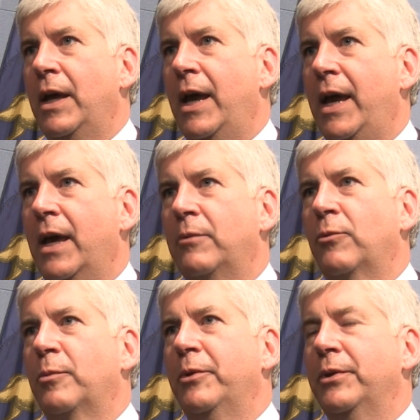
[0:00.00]
and
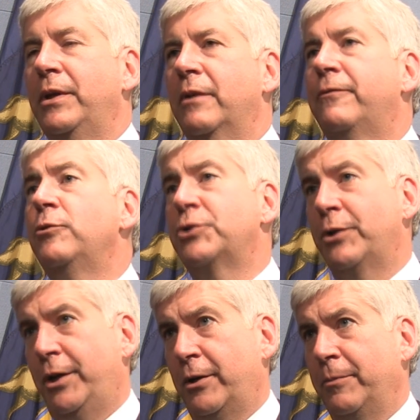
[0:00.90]
we're building a future
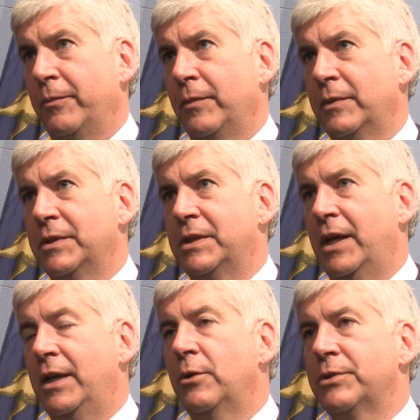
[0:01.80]
here to
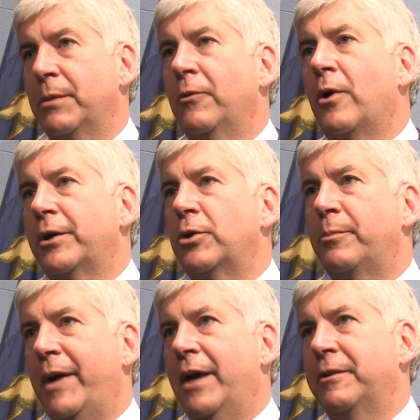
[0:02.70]
say, here's a
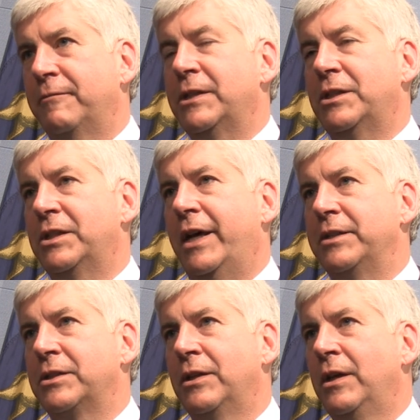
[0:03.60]
long-term path of
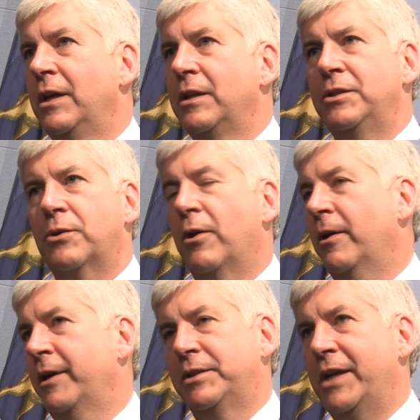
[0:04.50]
success. These are
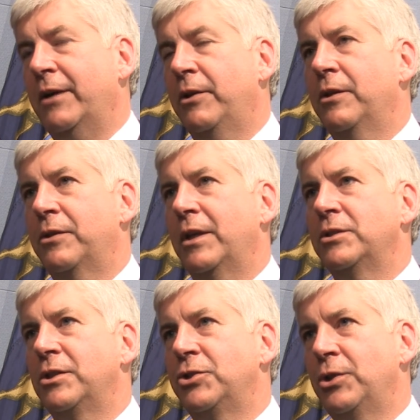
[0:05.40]
exactly the
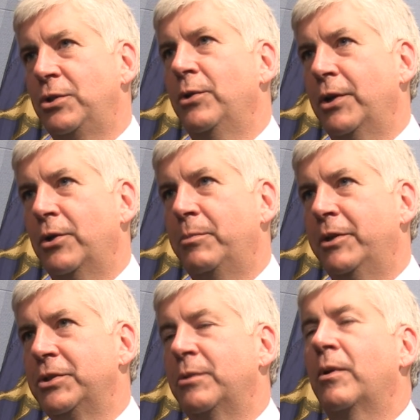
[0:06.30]
things you should do in a good
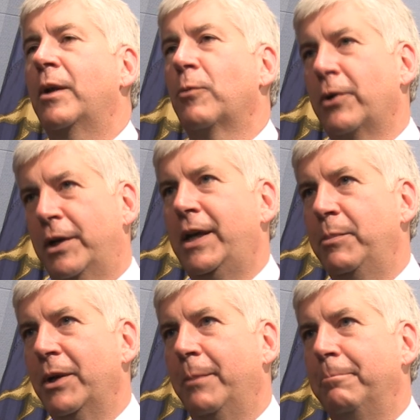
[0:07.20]
budget, and we're going to
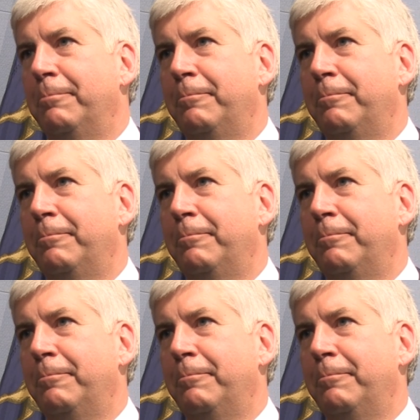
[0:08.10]
keep it up.